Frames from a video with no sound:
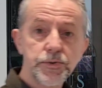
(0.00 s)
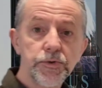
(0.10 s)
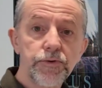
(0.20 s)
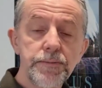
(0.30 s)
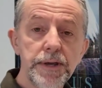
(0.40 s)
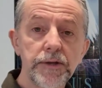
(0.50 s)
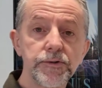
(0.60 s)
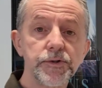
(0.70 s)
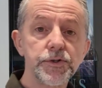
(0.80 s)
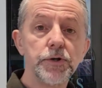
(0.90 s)
or £3
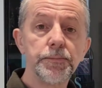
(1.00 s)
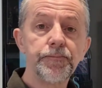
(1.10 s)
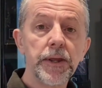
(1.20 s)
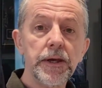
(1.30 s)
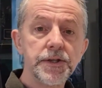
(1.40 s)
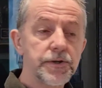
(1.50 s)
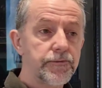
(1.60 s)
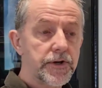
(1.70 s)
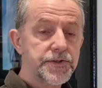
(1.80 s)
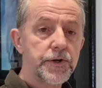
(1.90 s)
on top. So,
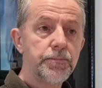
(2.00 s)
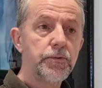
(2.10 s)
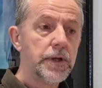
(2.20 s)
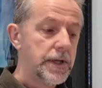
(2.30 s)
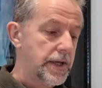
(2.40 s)
for example,